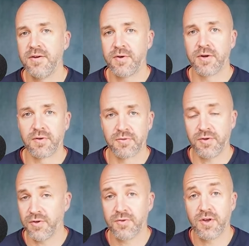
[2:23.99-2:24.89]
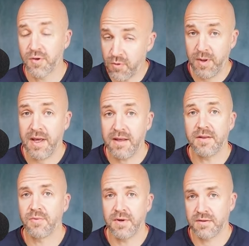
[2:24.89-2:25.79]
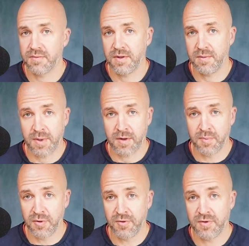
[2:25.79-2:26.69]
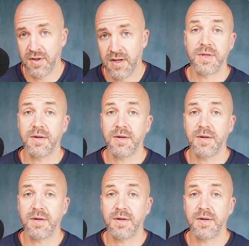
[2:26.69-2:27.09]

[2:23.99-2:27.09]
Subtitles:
you can also just create with PowerPoint.